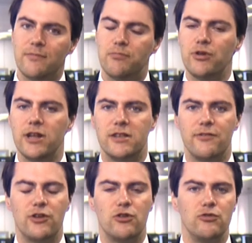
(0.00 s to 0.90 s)
pretty
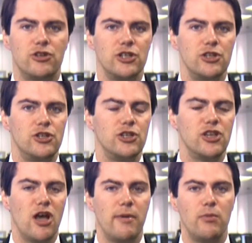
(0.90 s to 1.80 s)
difficult to
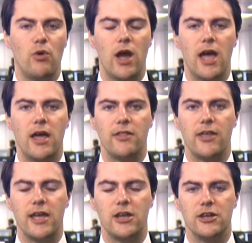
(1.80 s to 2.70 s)
determine where
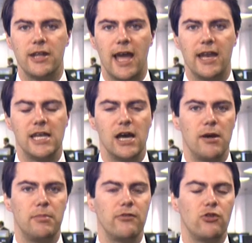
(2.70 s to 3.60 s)
they could end
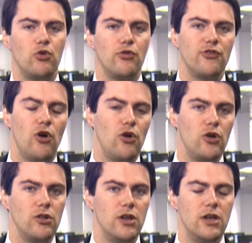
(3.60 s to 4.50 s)
up, but of course oil